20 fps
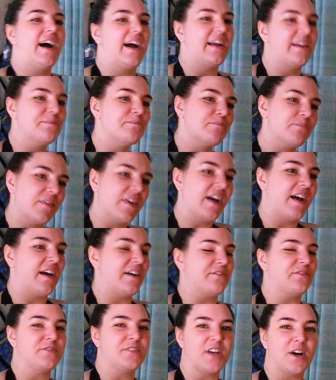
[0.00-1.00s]
I
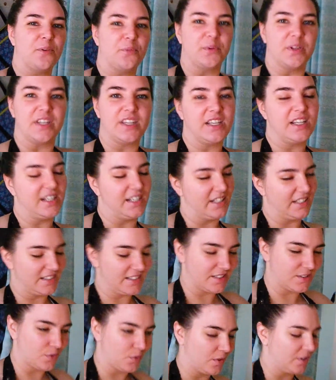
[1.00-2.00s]
have dealt with
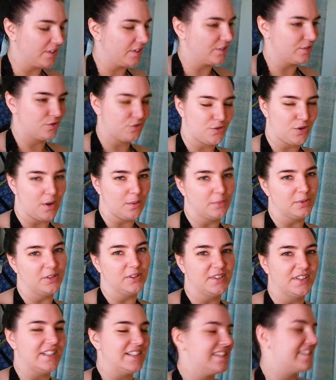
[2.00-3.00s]
eating disorder
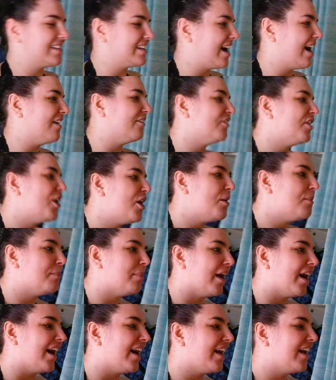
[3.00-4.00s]
trouble and stuff,
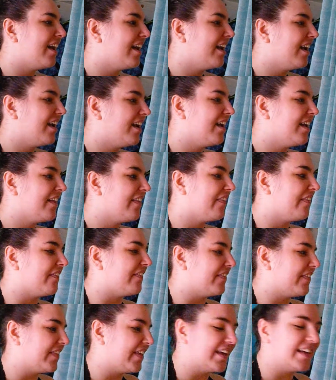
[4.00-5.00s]
but
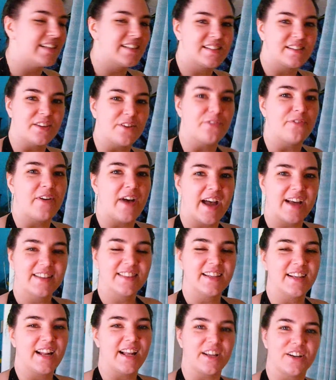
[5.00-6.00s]
the, the
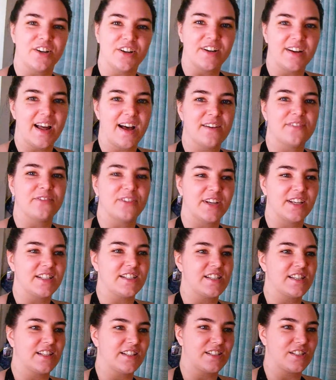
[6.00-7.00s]
fact that I could not fit
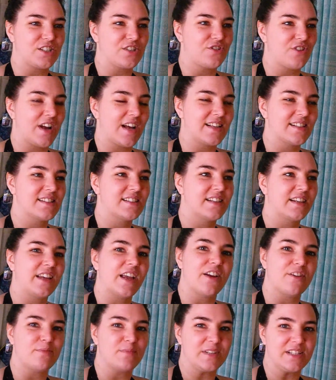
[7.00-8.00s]
into this dress
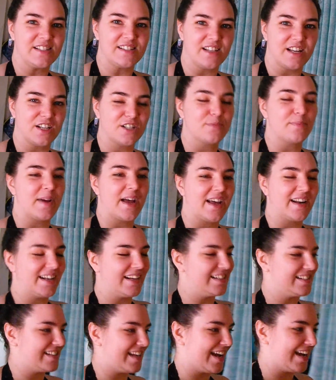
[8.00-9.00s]
gave me such
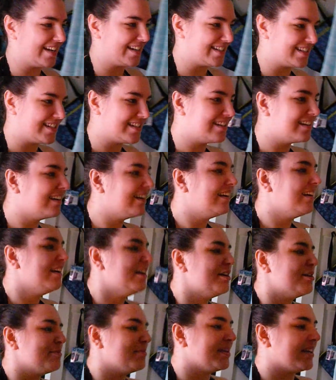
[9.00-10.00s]
bad anxiety
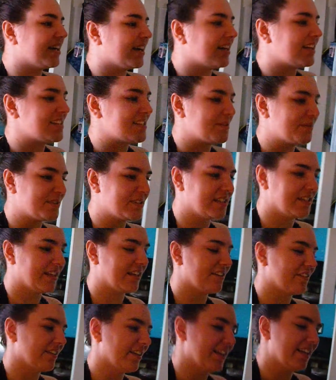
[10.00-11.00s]
because it was
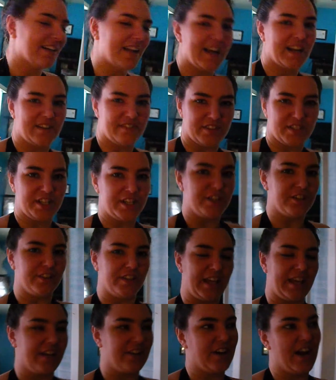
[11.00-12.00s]
literally not even a
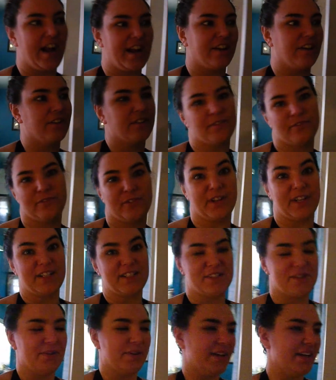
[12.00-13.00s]
year later I couldn't fit
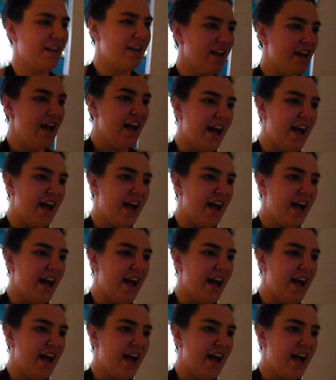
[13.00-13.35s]
into it.